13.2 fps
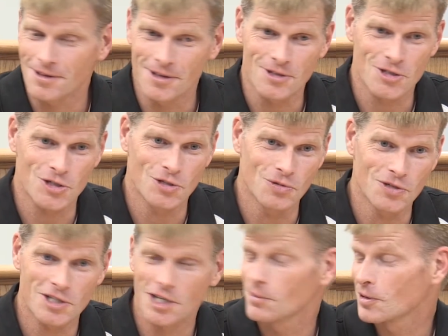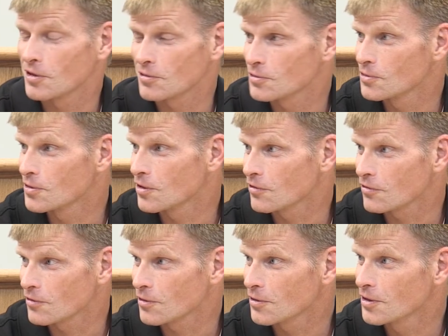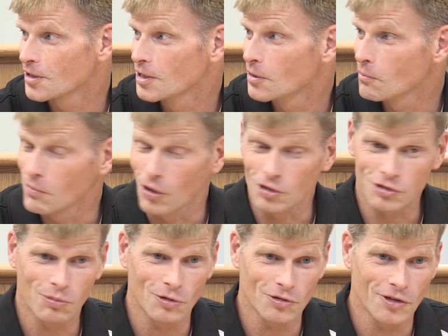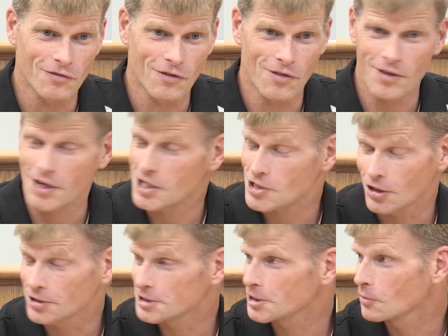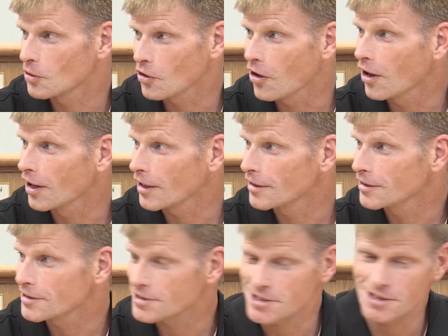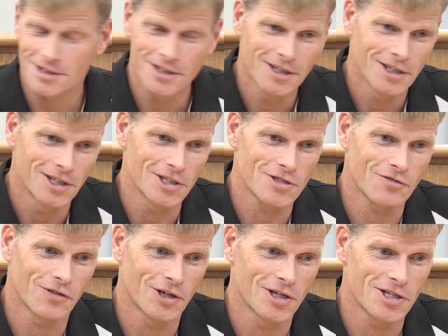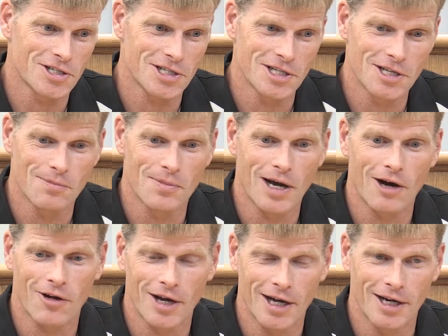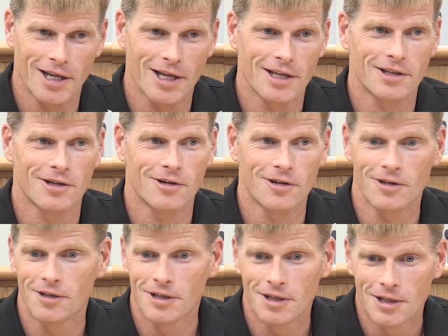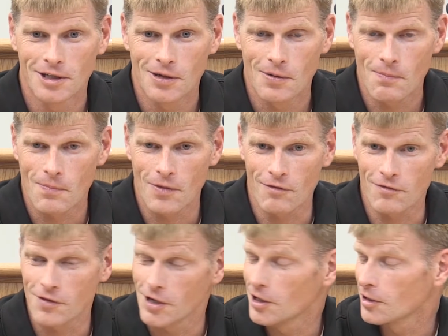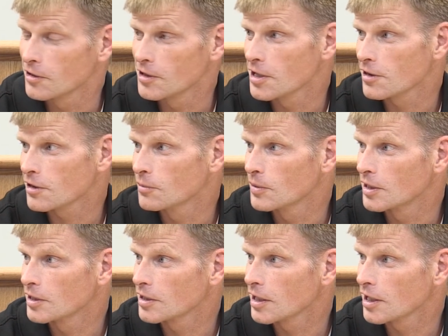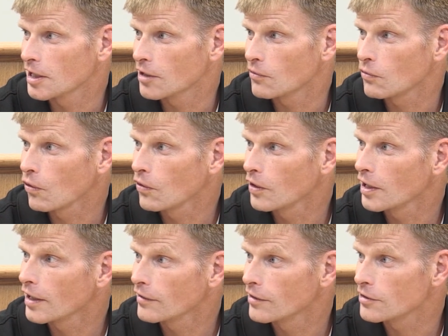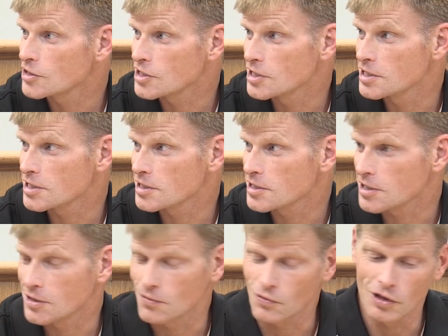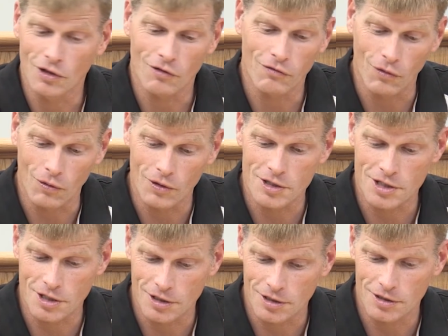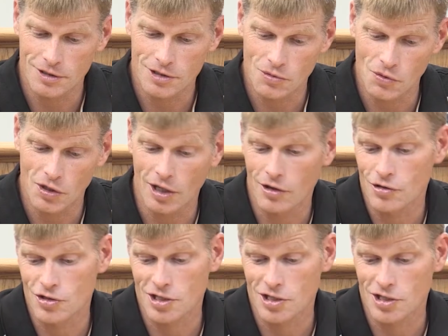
There's students coming through there for multiple different things all summer long, and it's fun to see them now kind of get their feet underneath them and get rolling on their seasons, and we look forward to another